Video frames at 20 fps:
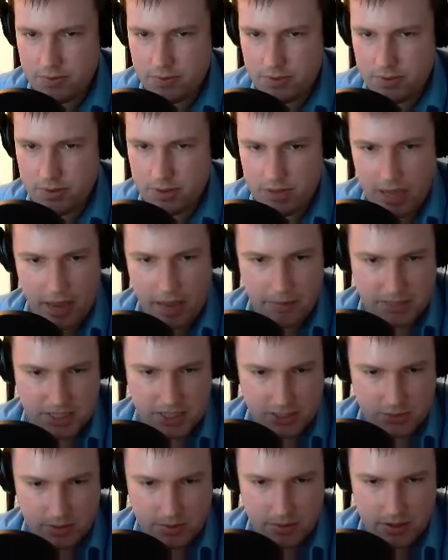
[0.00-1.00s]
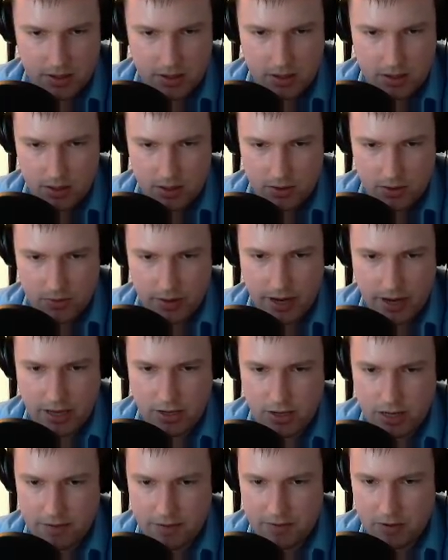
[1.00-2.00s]
Yeah, it was this one. Right,
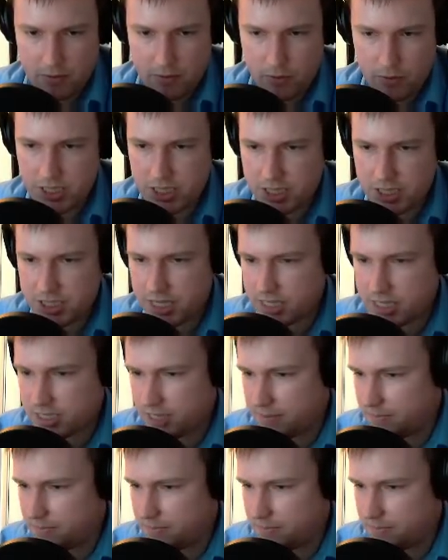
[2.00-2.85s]
you can have another research center.